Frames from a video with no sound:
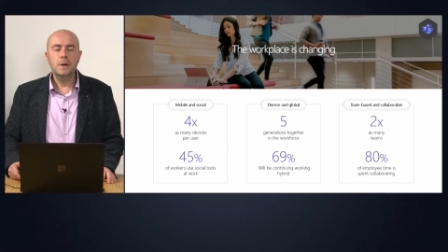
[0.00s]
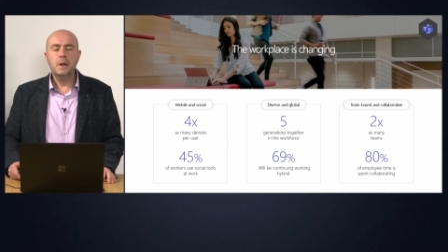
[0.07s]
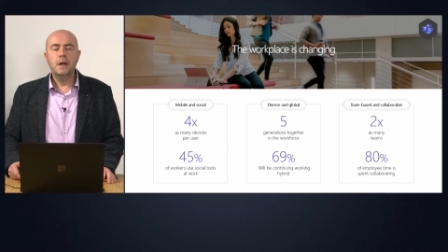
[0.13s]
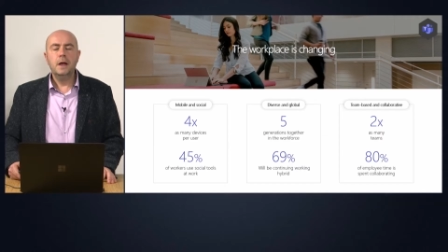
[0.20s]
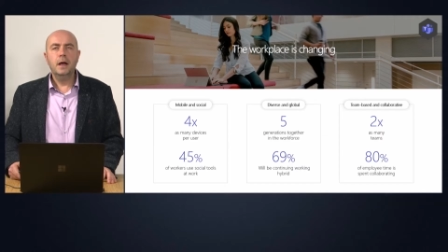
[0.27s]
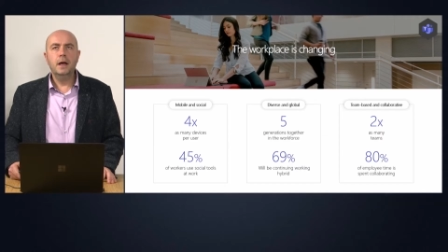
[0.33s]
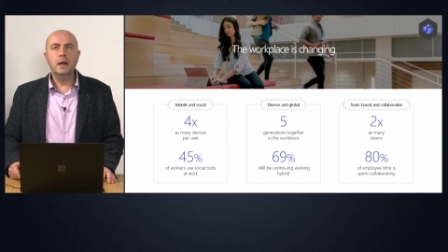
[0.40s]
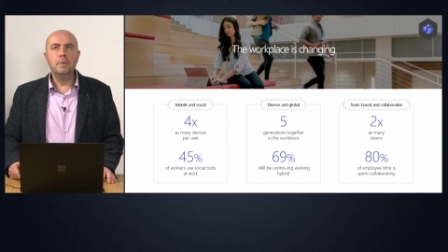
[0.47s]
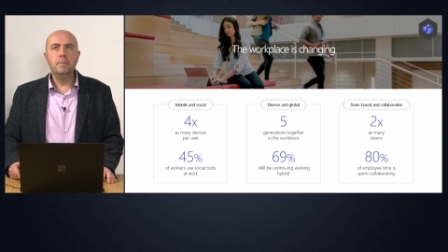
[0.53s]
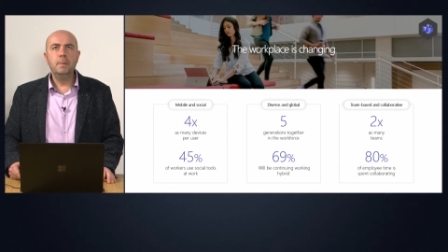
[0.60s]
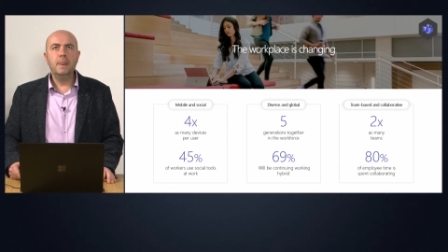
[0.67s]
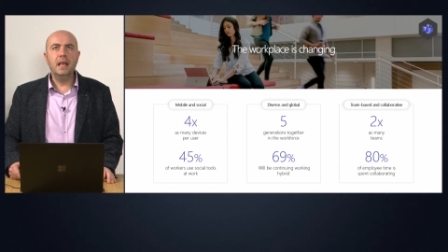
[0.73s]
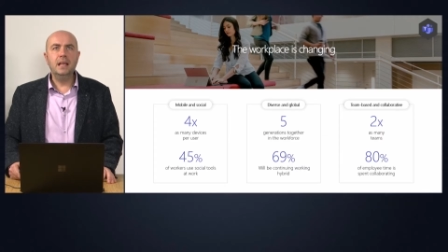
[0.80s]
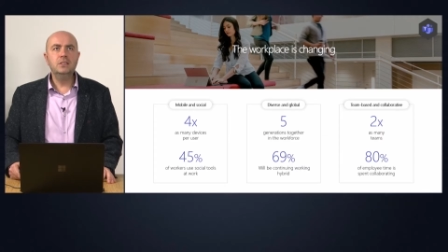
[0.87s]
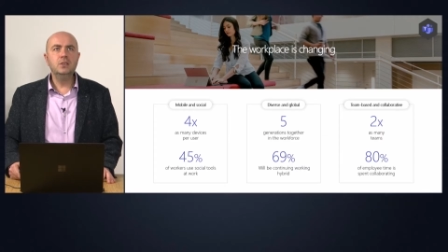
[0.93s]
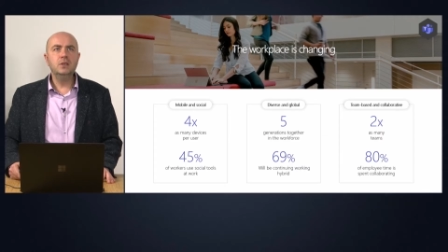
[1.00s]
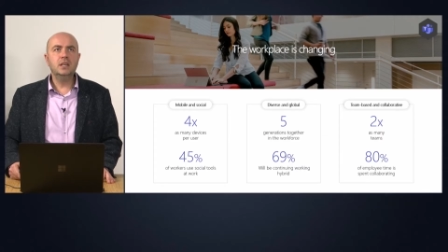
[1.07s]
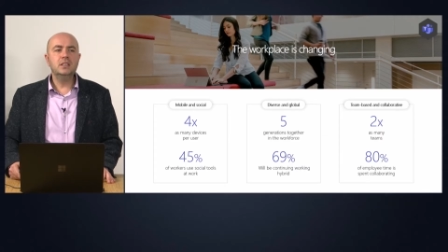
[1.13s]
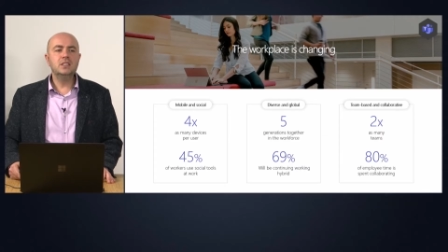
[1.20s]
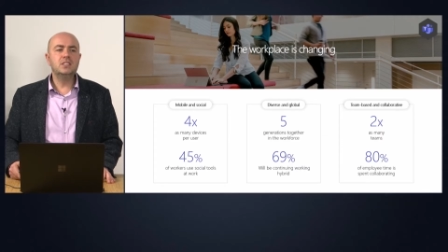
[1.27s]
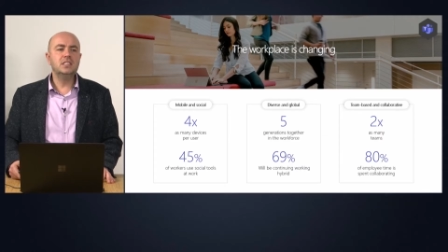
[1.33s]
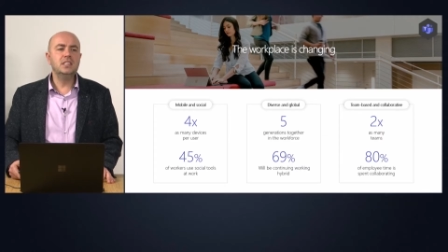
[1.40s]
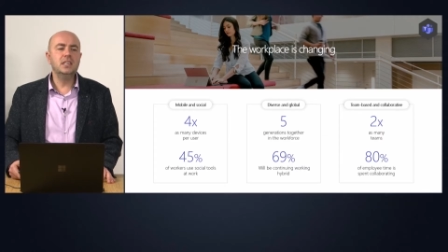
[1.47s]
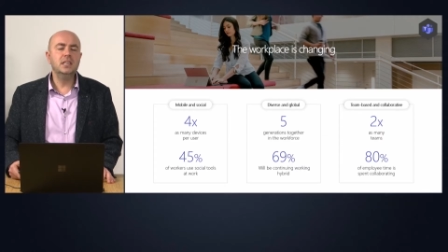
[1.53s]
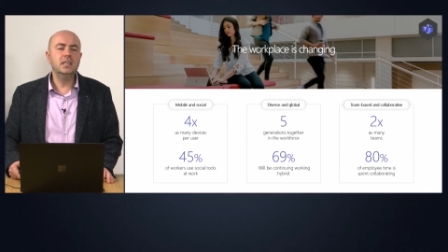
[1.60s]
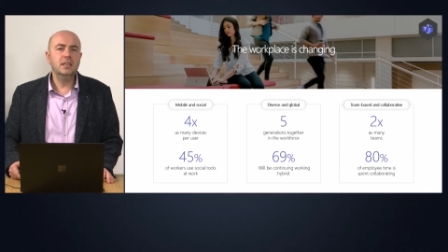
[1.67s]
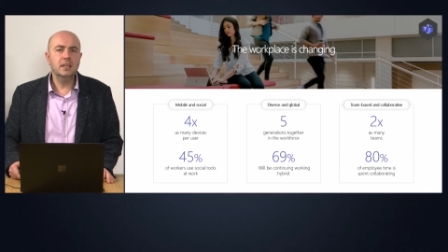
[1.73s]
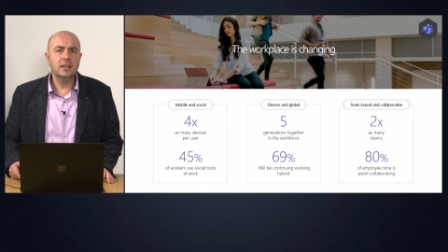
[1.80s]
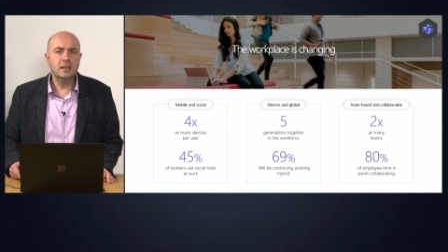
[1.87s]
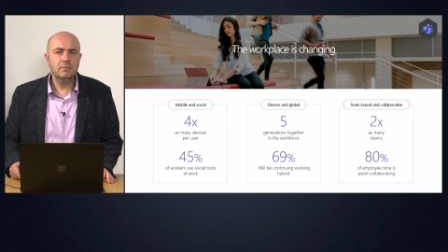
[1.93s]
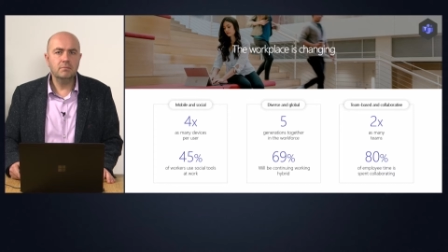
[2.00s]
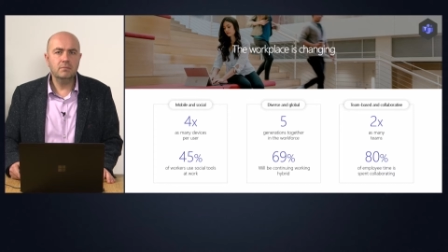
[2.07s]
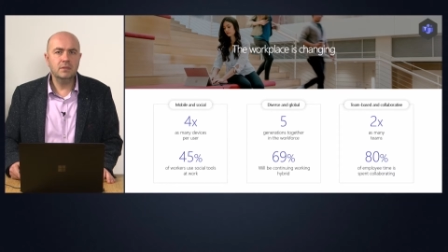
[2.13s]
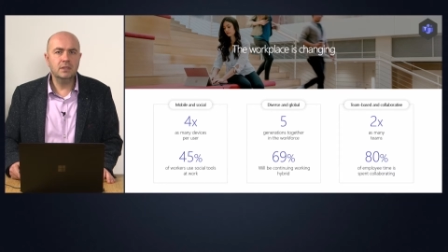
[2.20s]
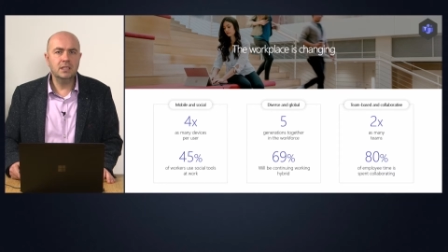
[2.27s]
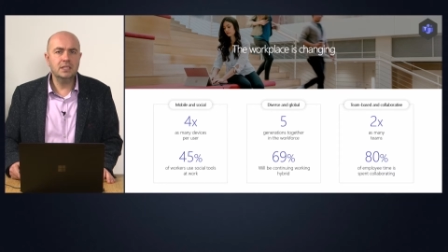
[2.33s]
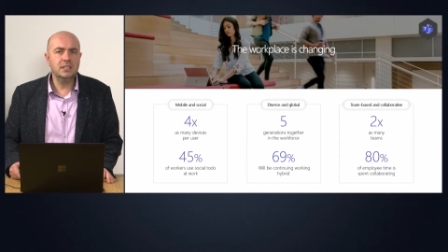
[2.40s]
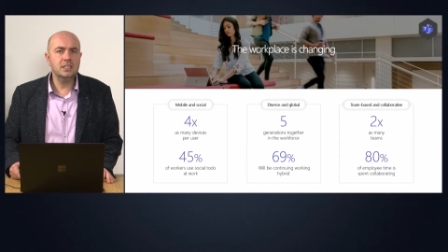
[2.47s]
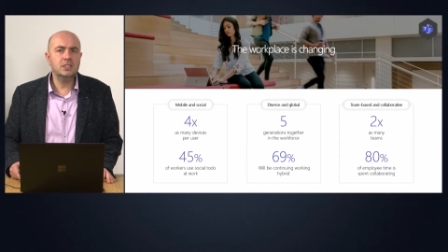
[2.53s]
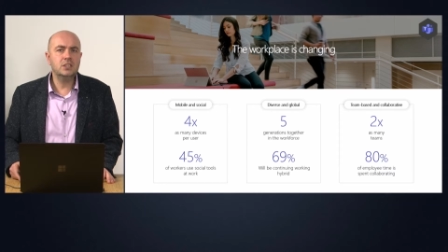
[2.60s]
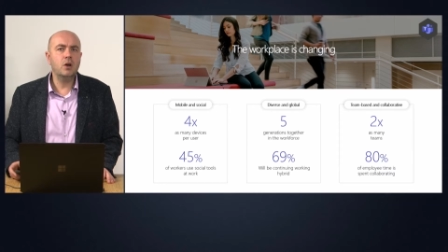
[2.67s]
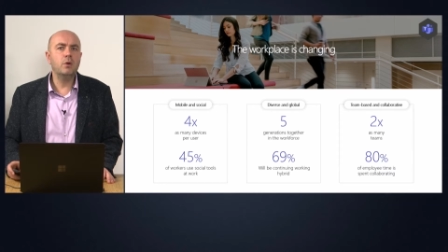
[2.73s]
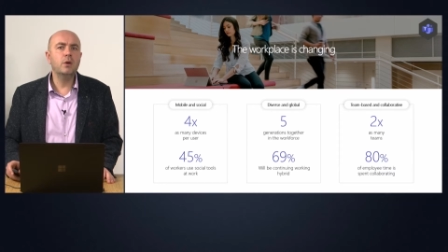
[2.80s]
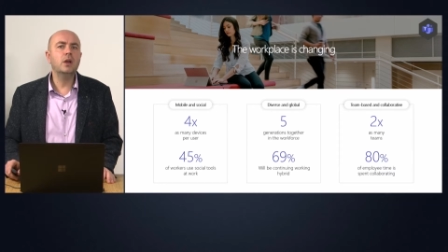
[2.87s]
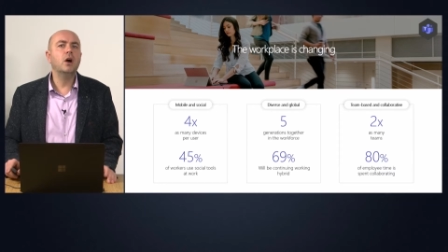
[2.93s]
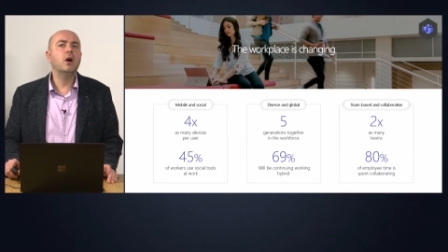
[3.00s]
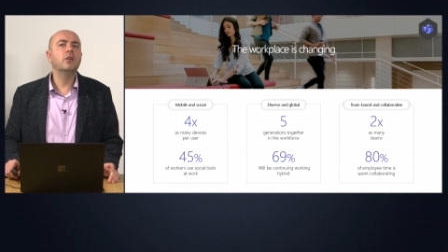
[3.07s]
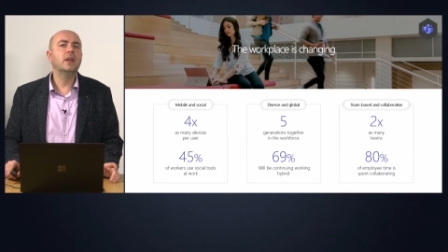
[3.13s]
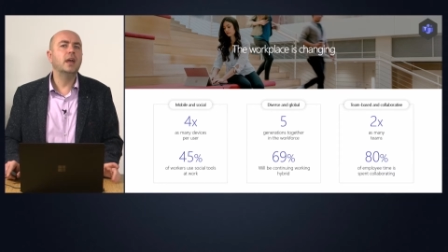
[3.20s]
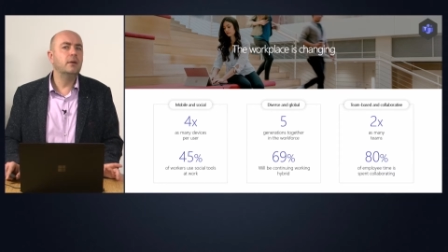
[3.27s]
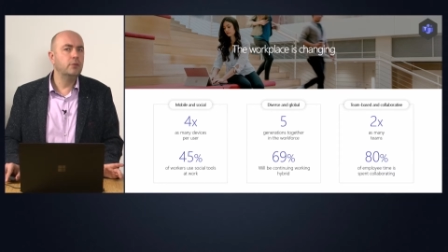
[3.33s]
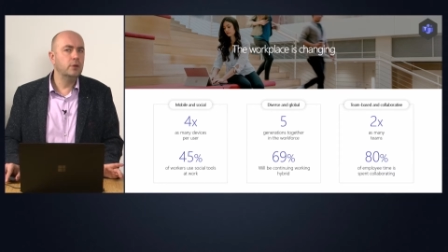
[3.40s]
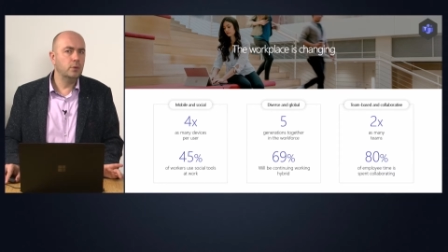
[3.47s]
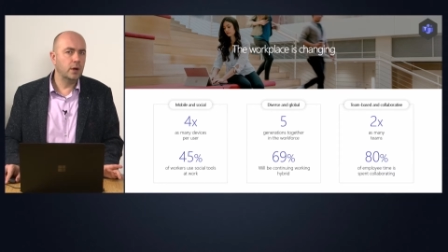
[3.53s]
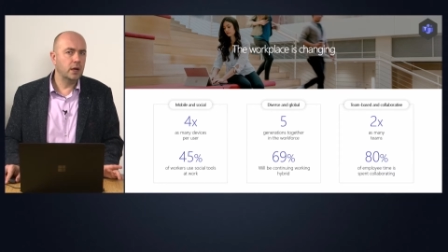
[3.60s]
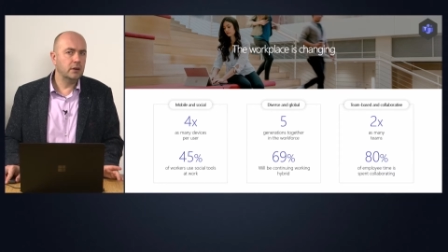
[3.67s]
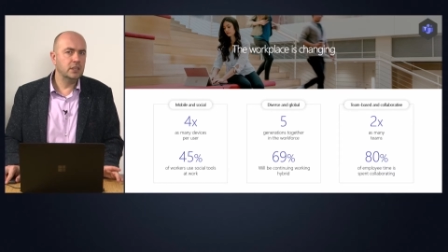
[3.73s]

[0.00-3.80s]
as you can see, this is going on everywhere.